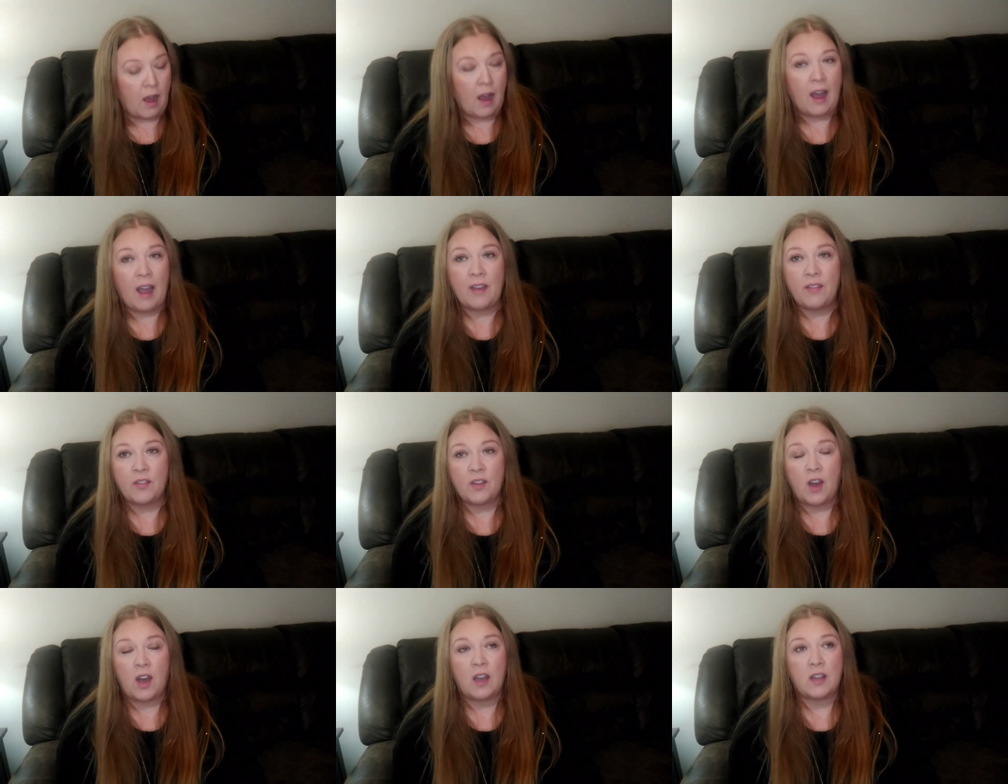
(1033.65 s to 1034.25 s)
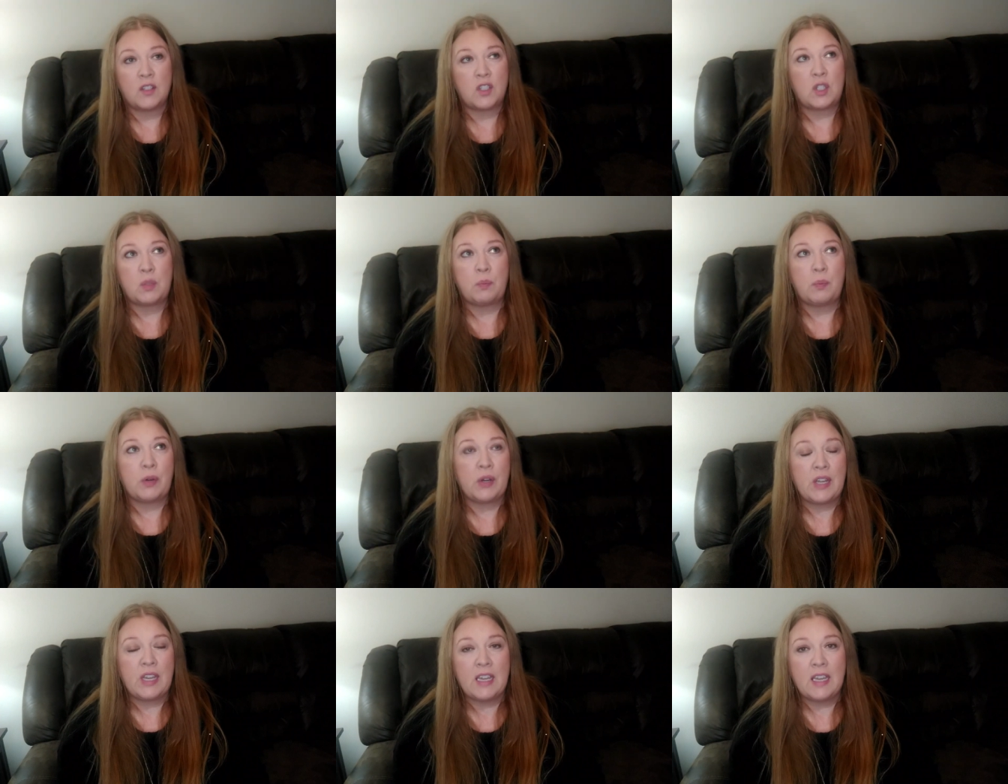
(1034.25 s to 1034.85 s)
I thought
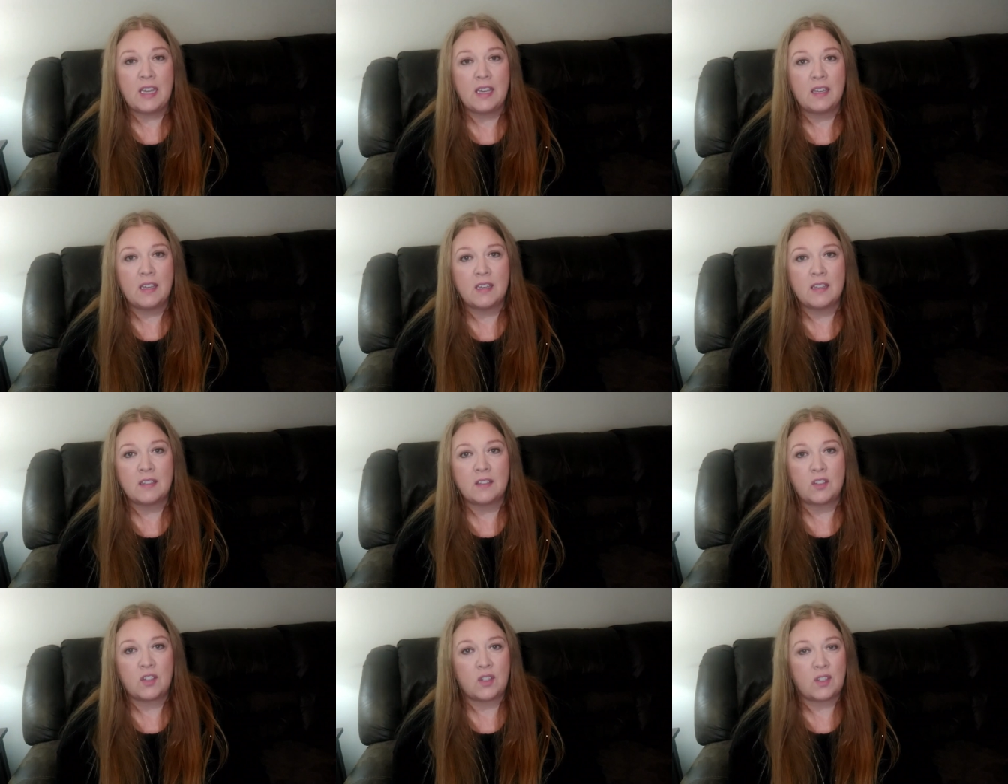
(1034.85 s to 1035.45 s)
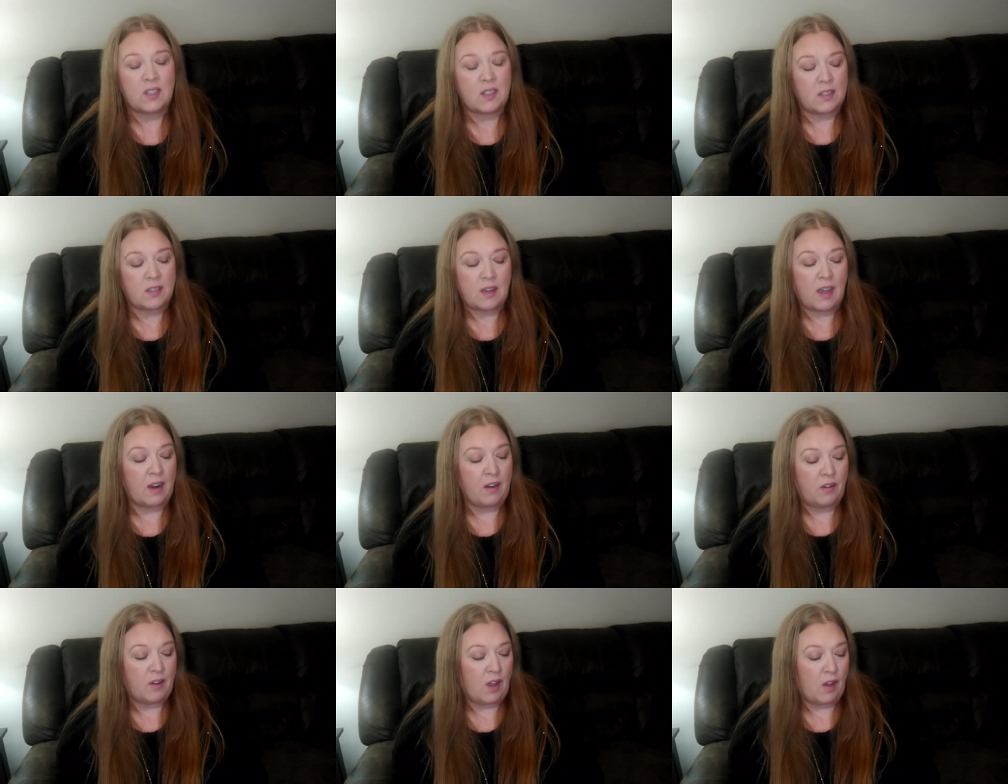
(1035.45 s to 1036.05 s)
spring, it just,
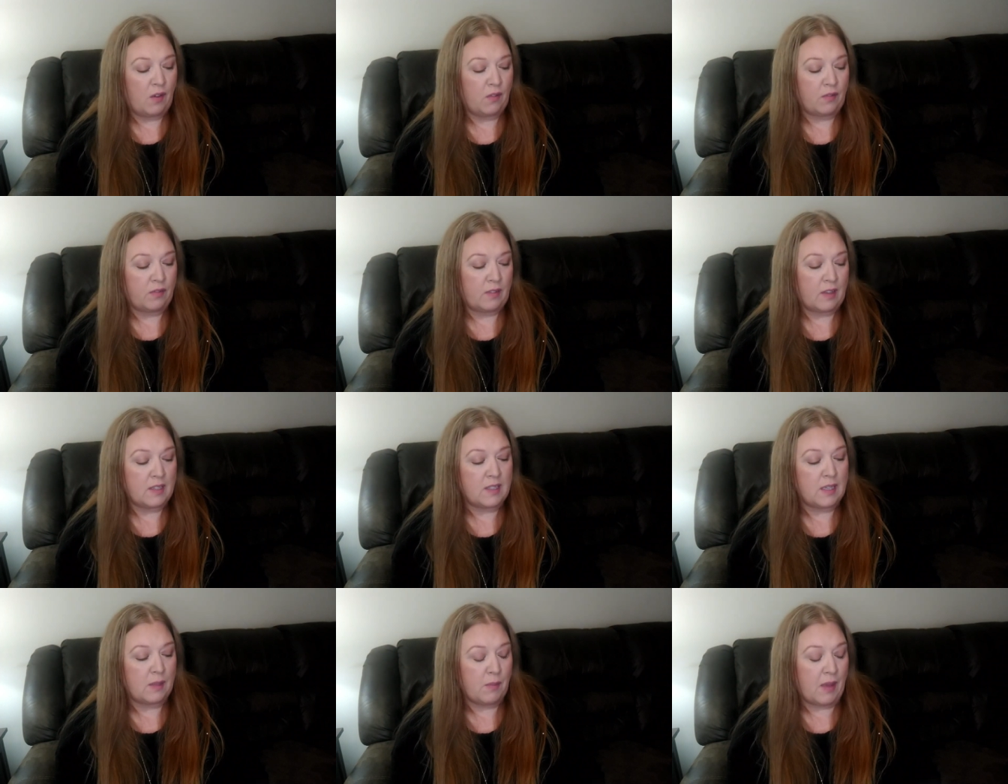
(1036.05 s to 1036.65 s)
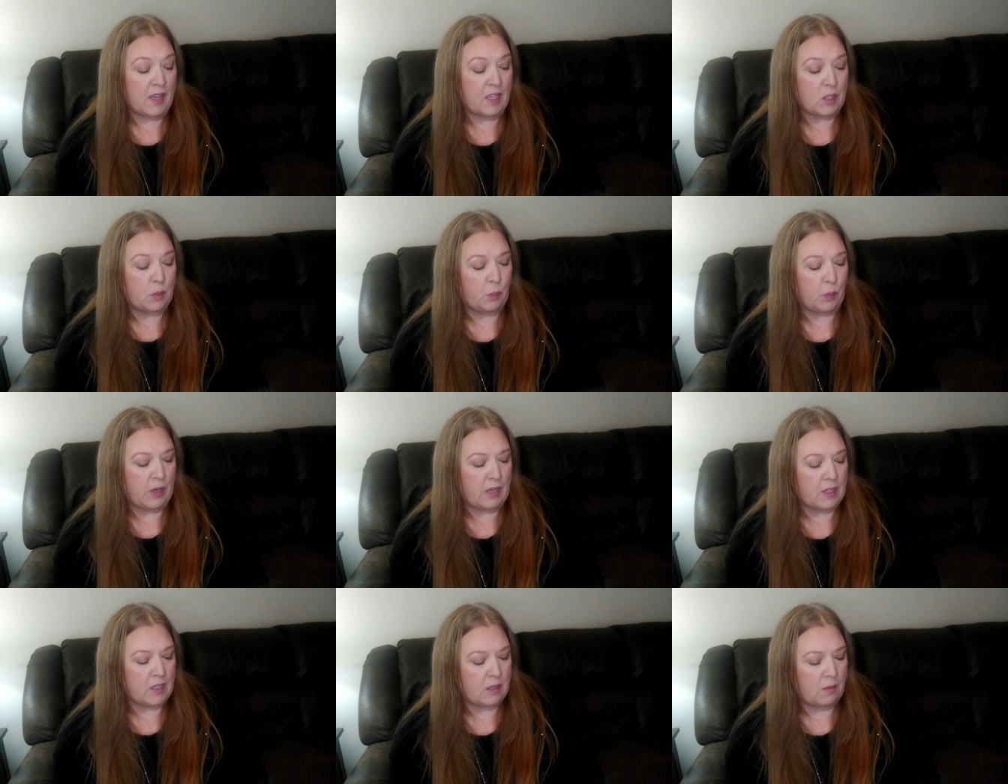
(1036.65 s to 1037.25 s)
I don't know, they seem like
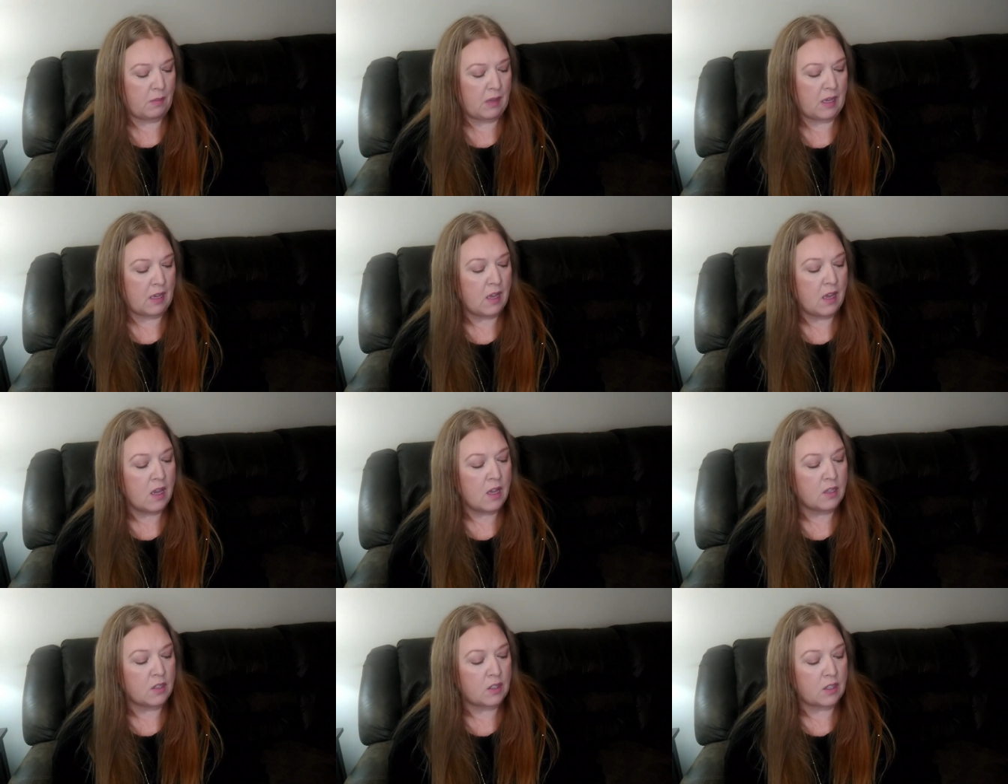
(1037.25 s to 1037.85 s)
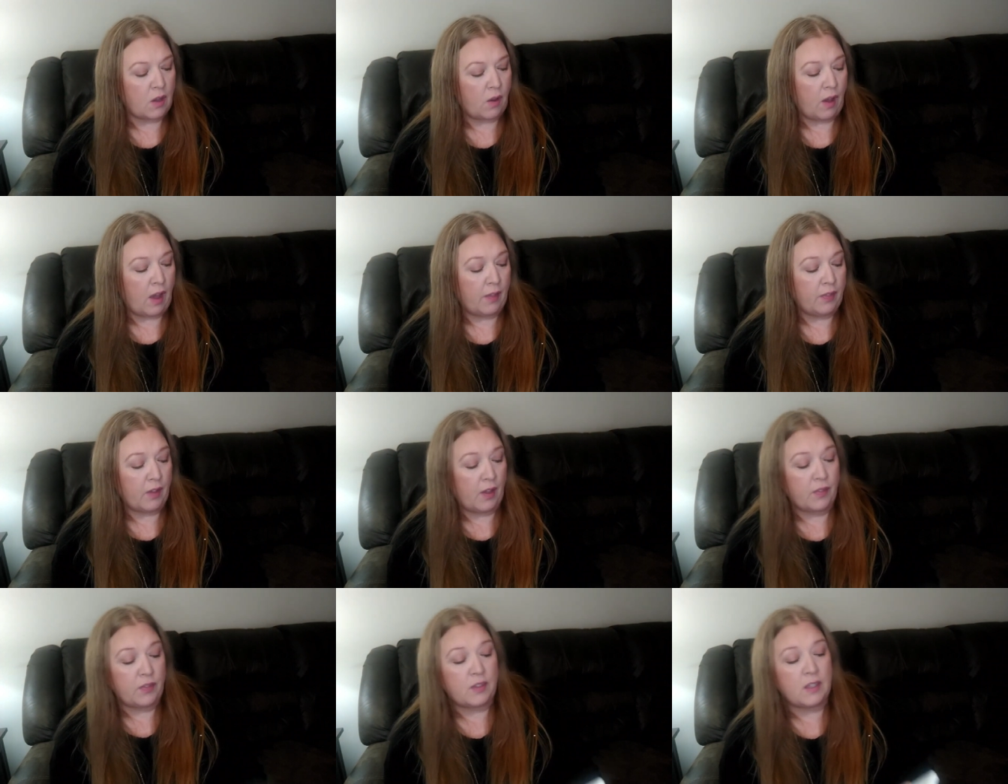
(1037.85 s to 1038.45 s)
spring to me. So I
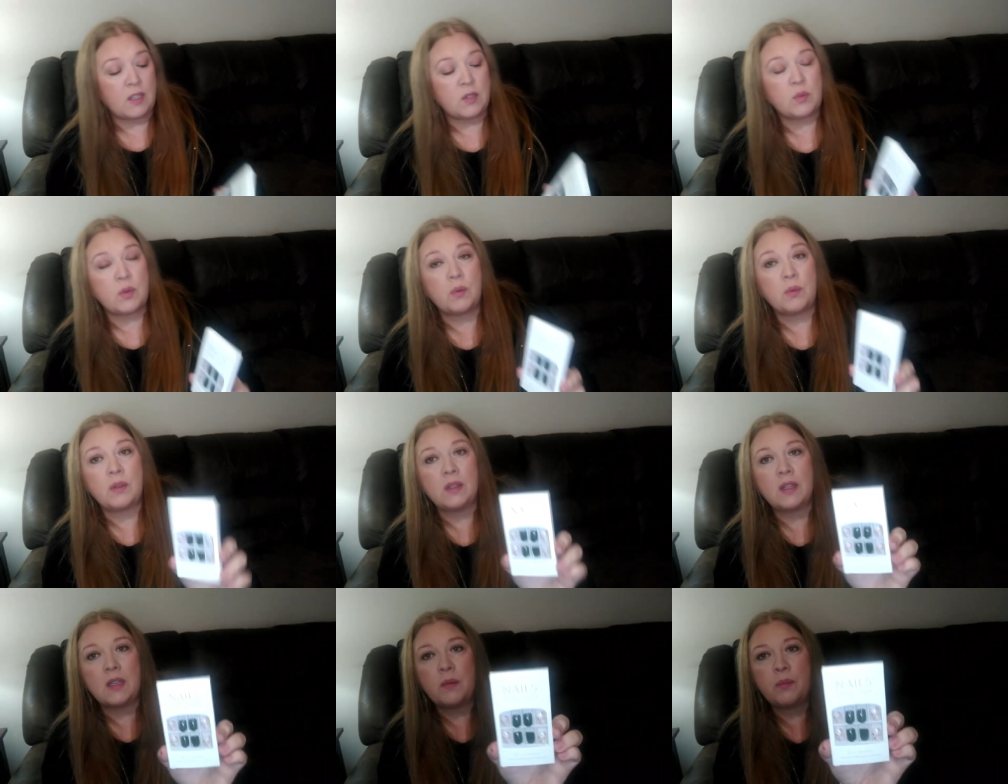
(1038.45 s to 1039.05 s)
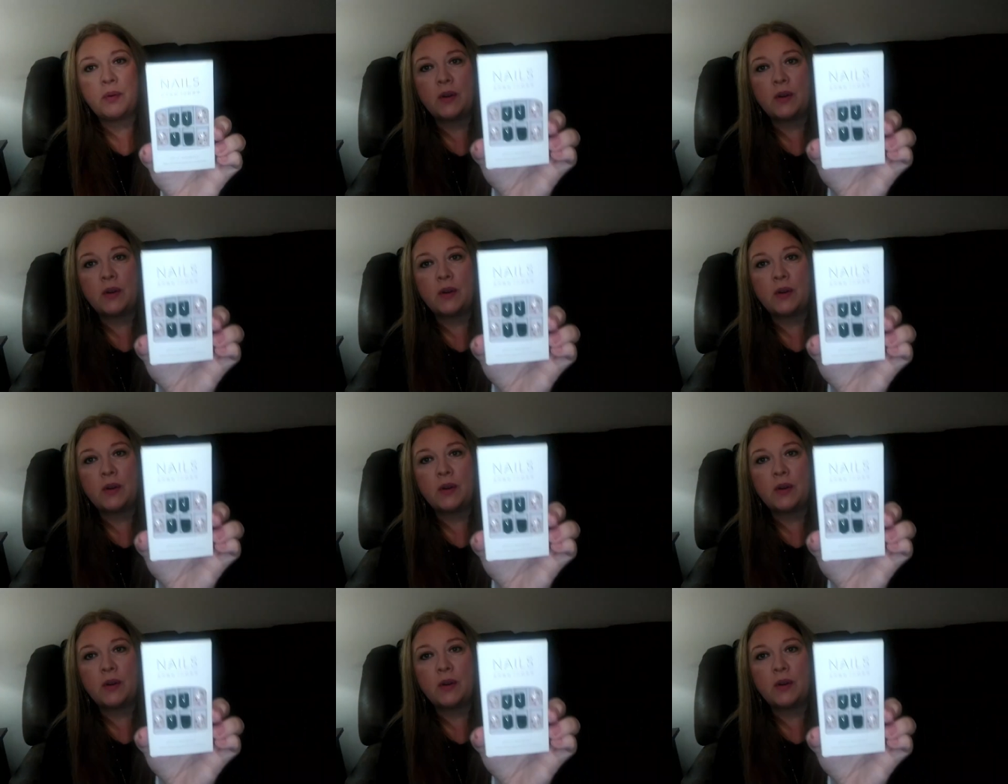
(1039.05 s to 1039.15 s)
thought these were really